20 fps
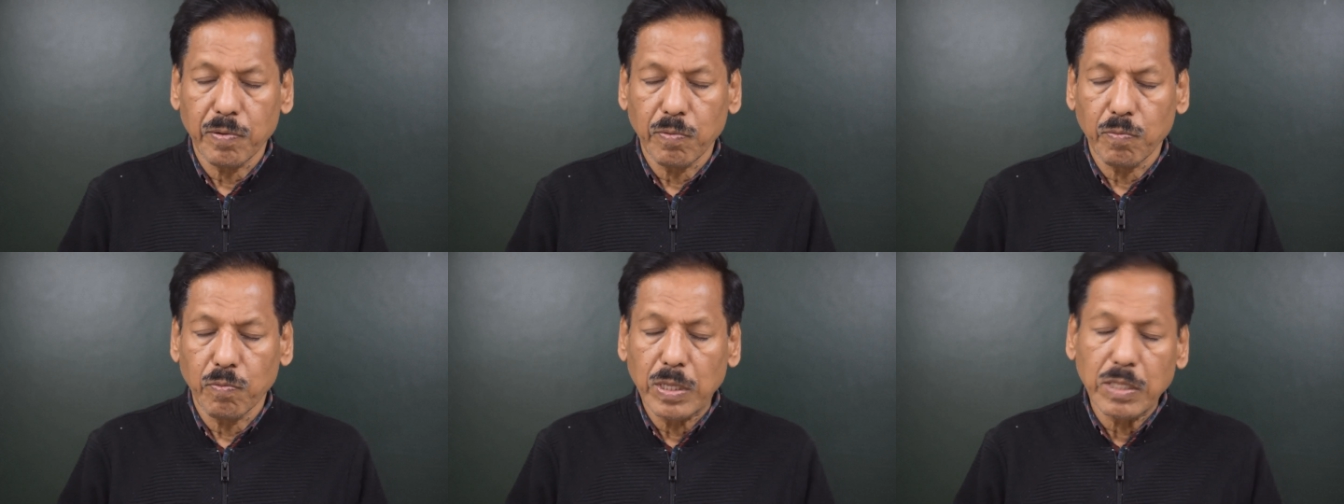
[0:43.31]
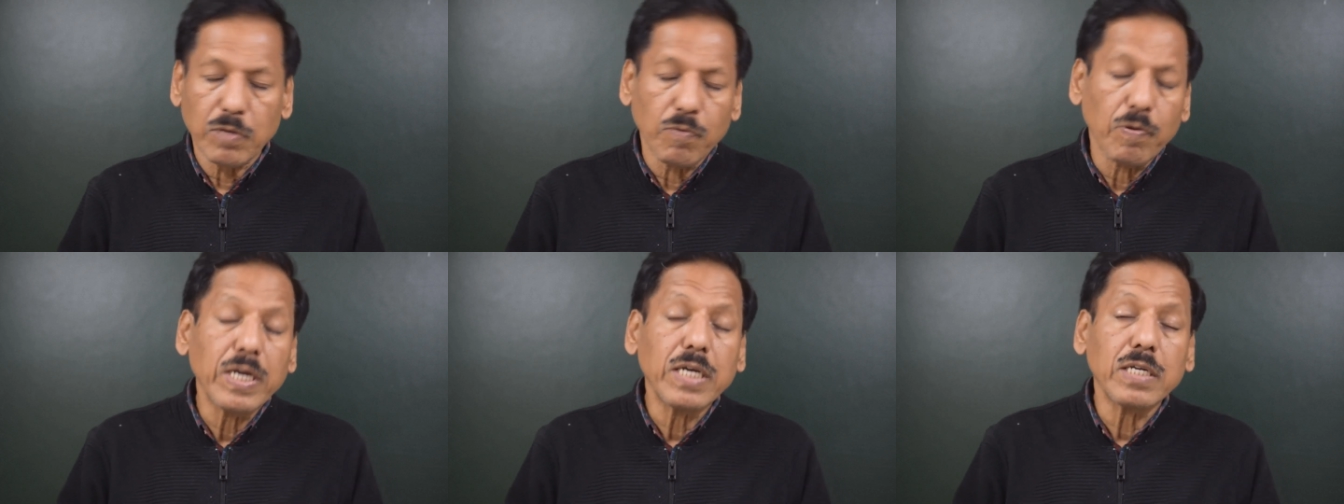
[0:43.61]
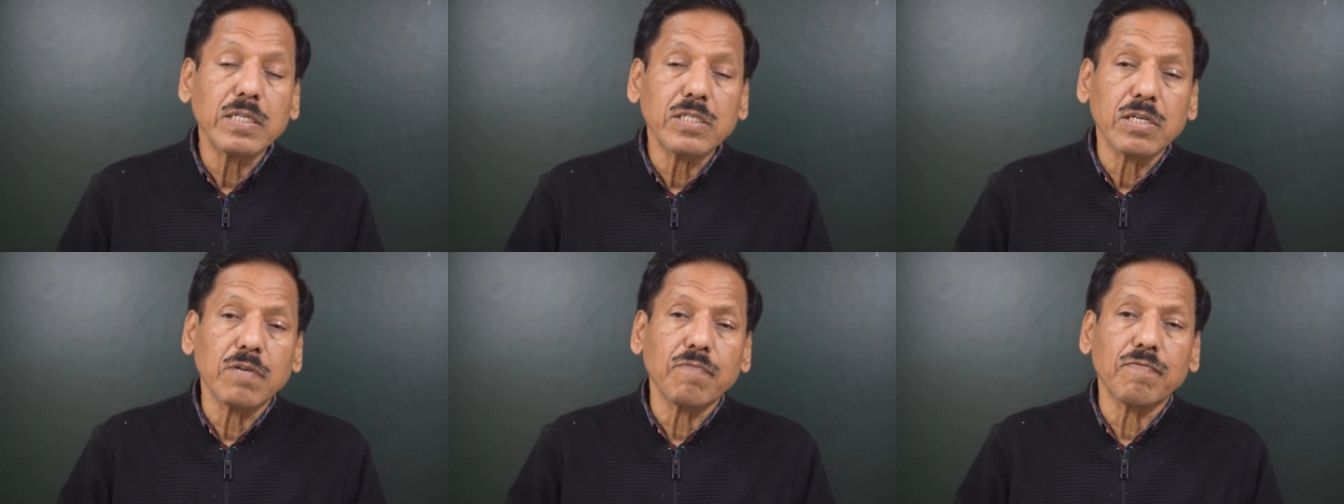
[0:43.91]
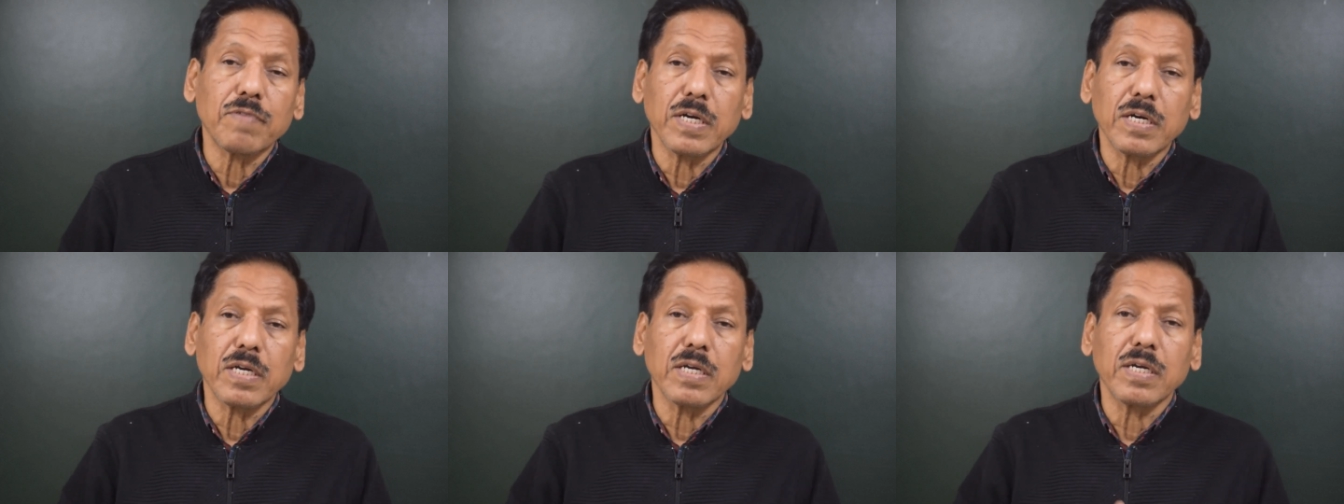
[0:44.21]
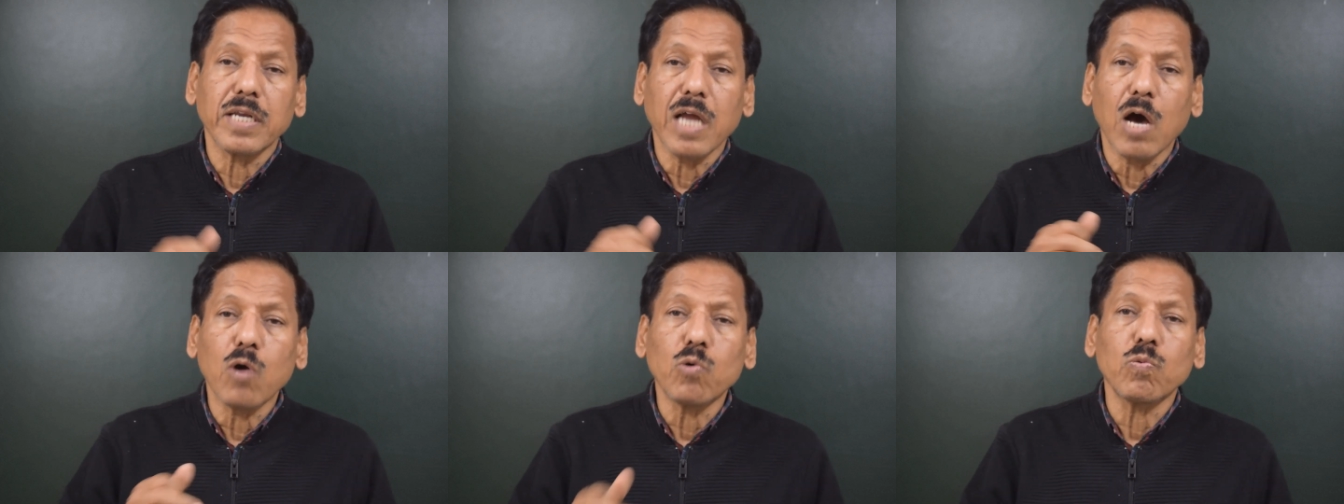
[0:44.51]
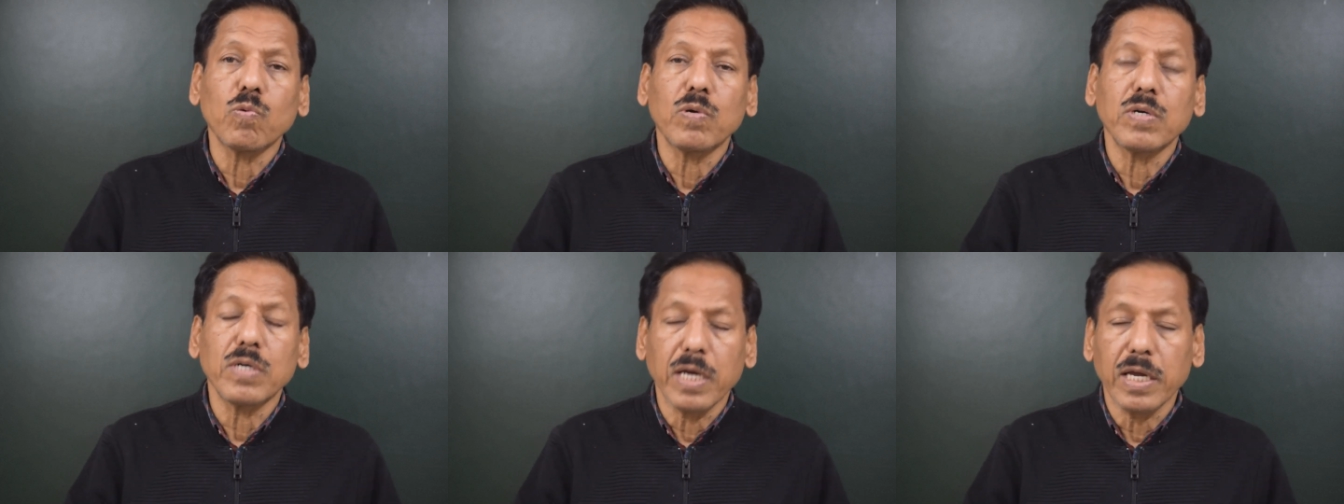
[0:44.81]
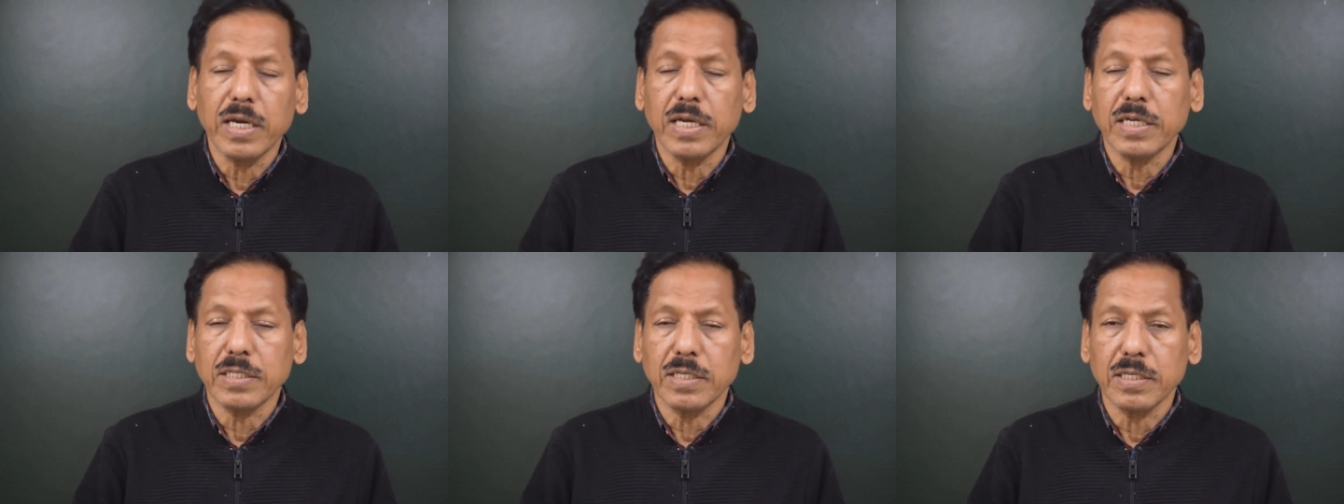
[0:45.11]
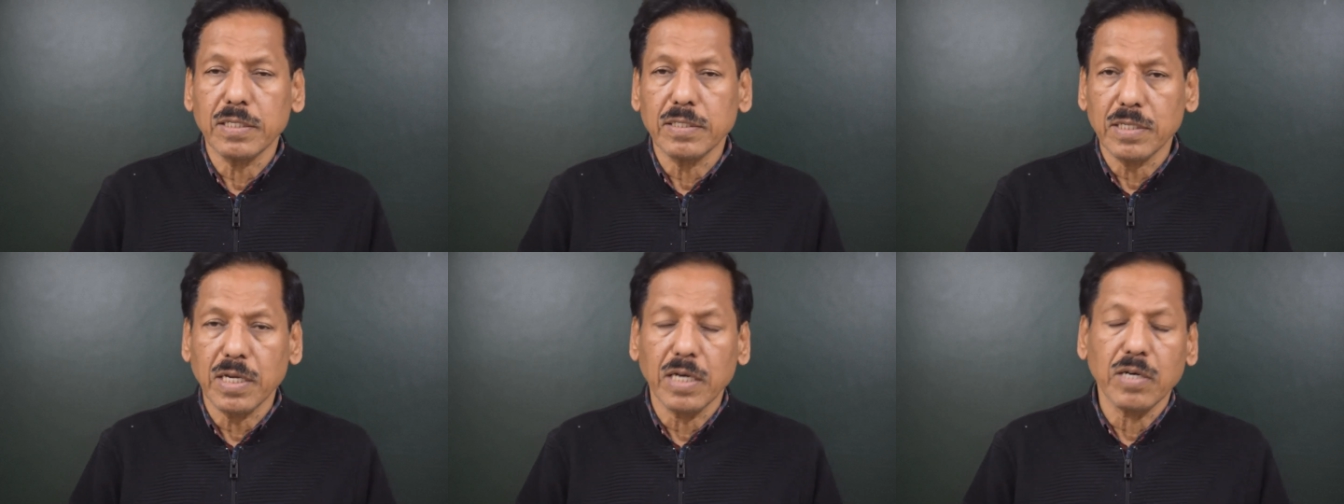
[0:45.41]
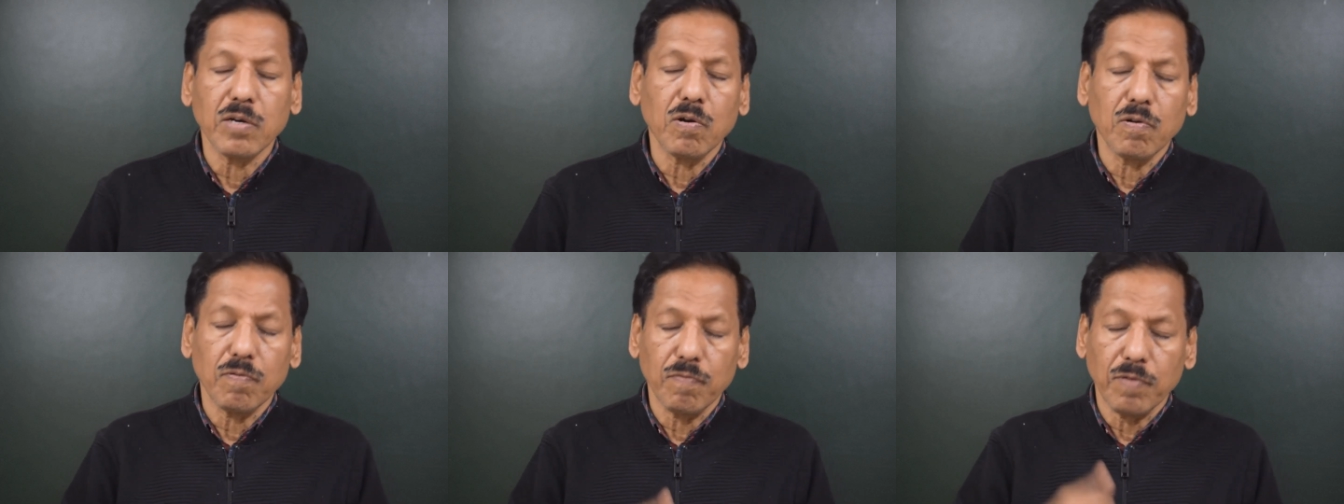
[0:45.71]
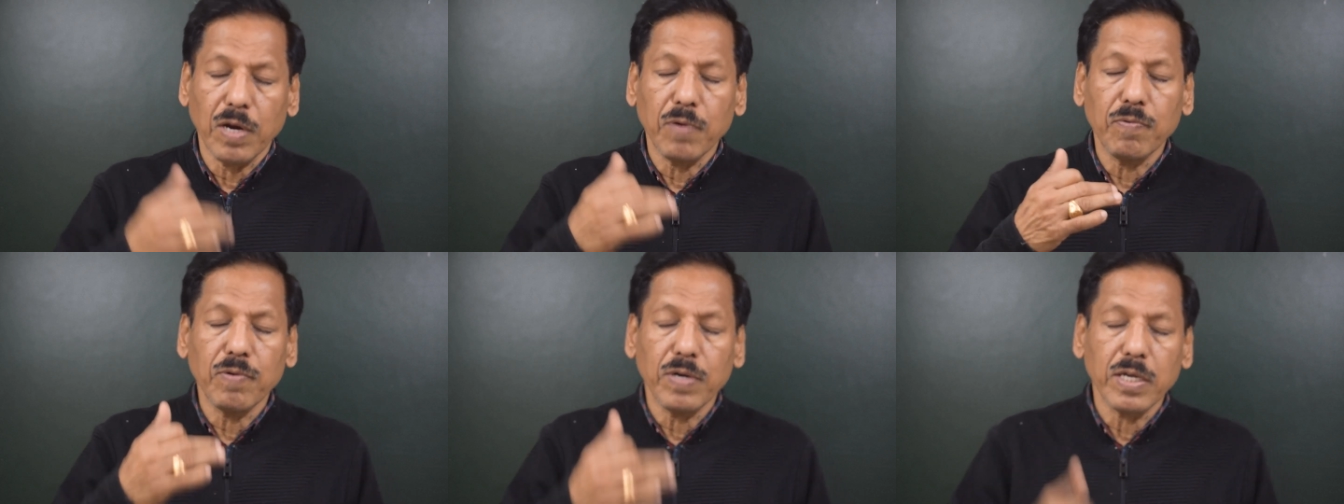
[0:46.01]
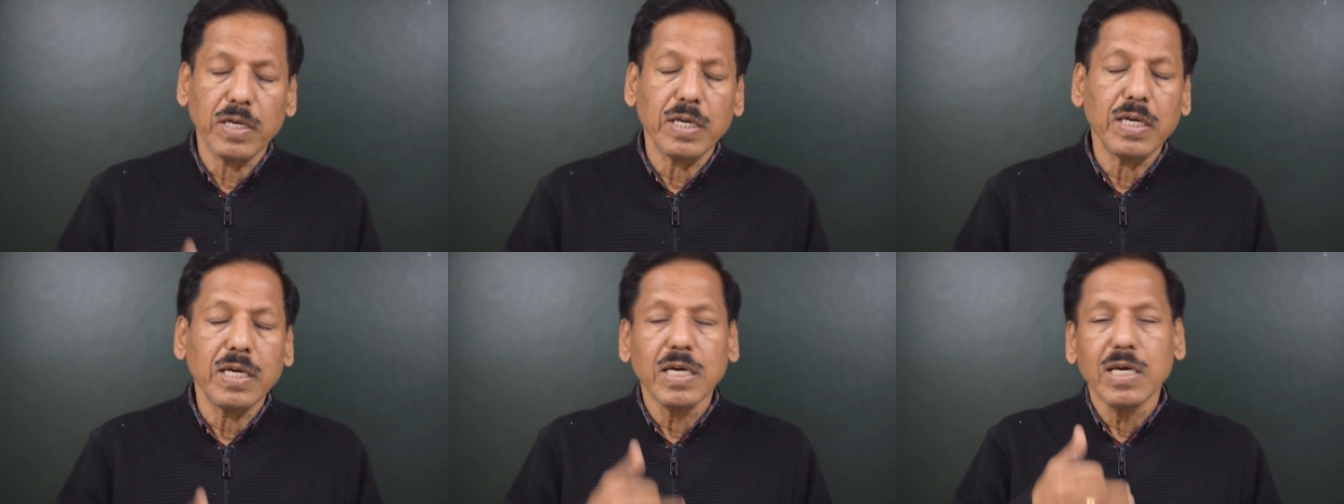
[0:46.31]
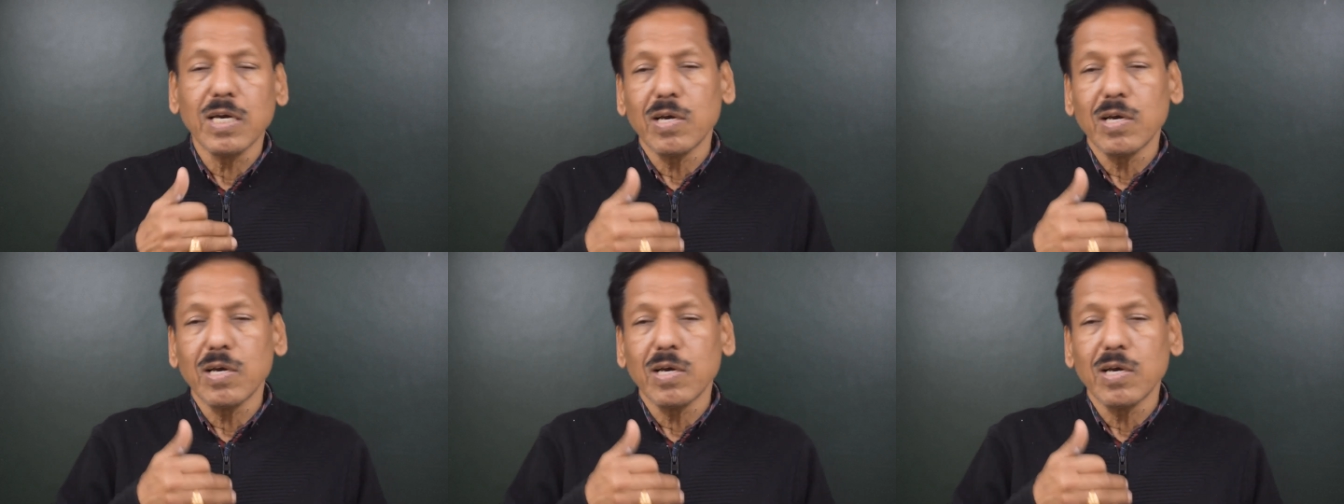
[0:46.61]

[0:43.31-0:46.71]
When the weight is shifted in downward direction, center of gravity